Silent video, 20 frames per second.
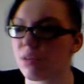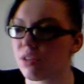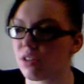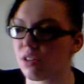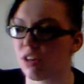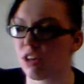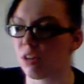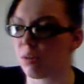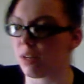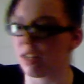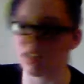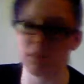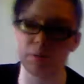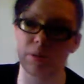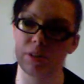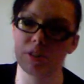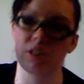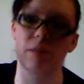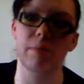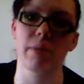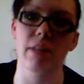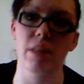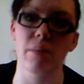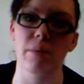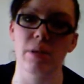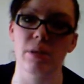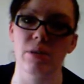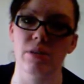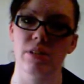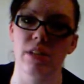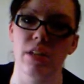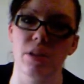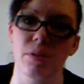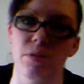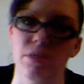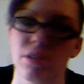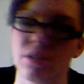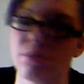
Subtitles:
a girl because the person that made the post said it was